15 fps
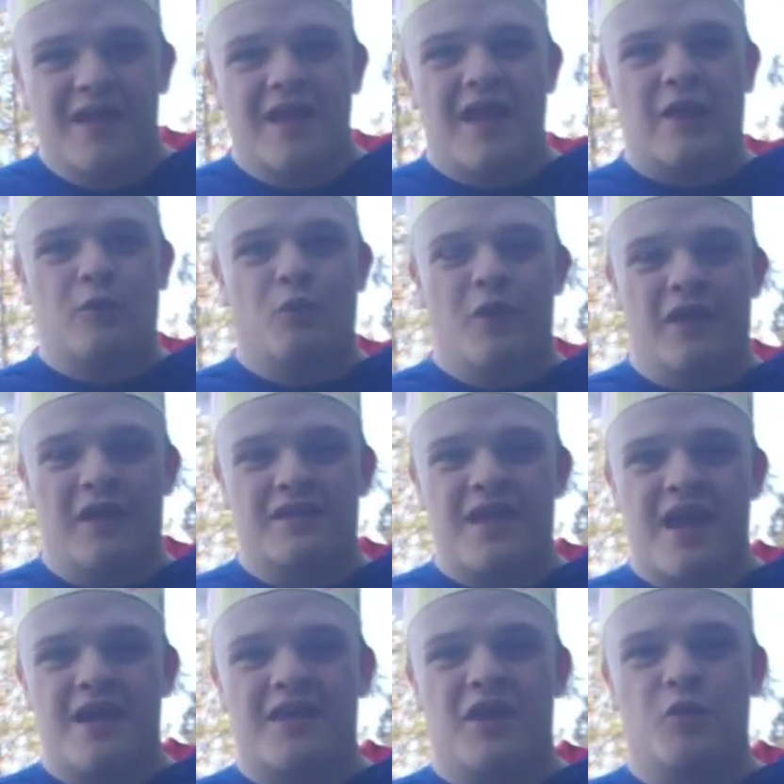and will
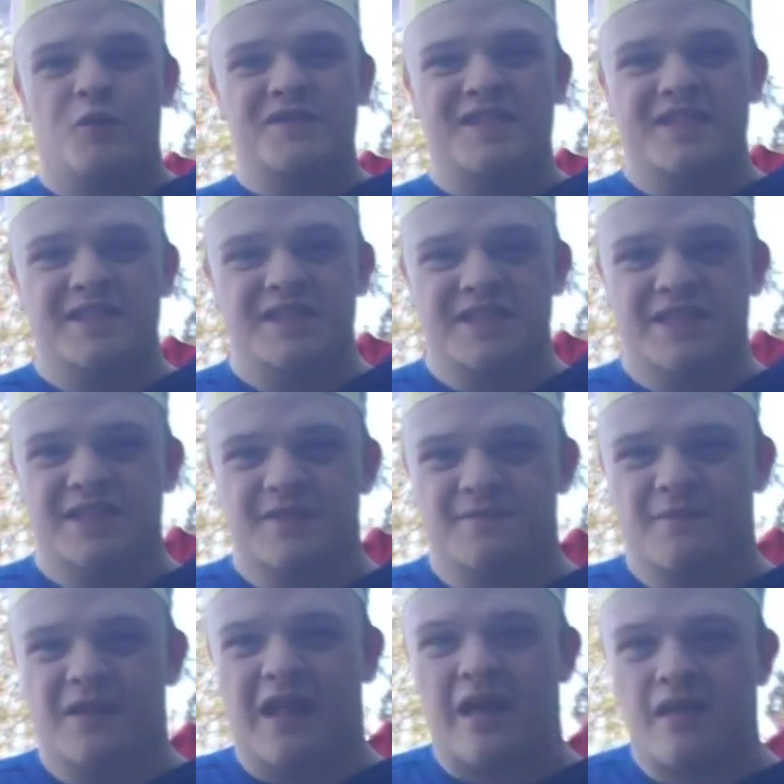attack you with its
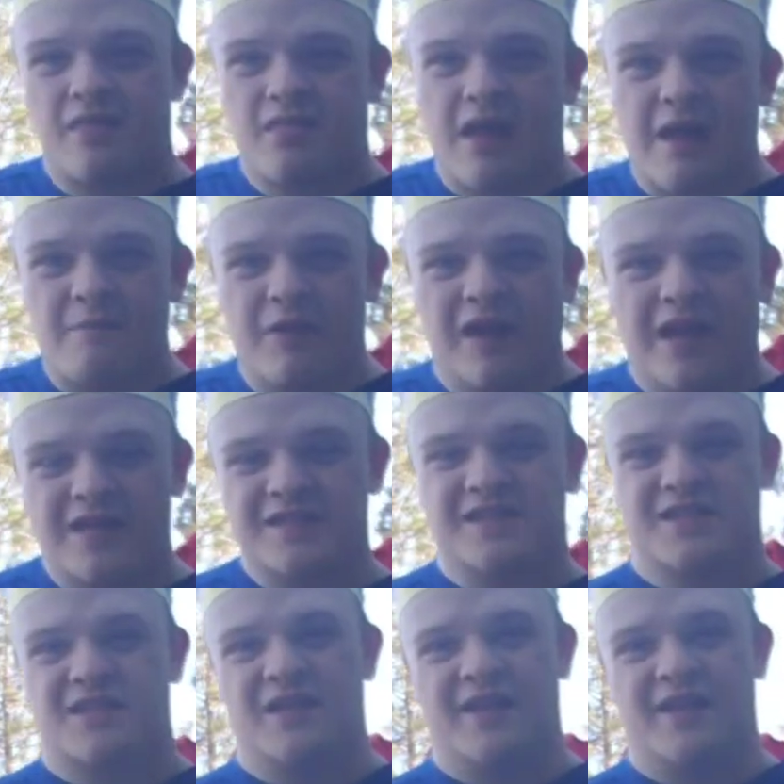like cyberized